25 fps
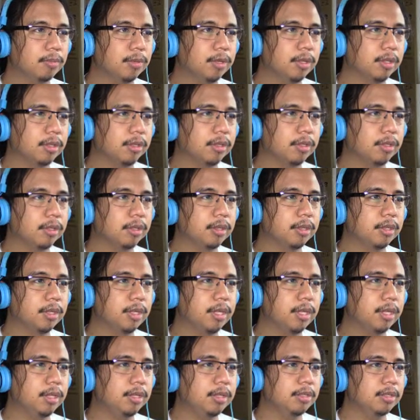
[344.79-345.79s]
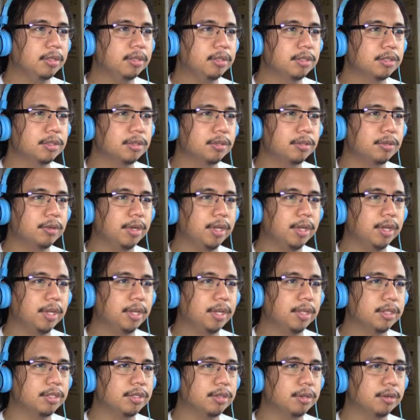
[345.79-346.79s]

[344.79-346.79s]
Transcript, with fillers: and the heat still radiates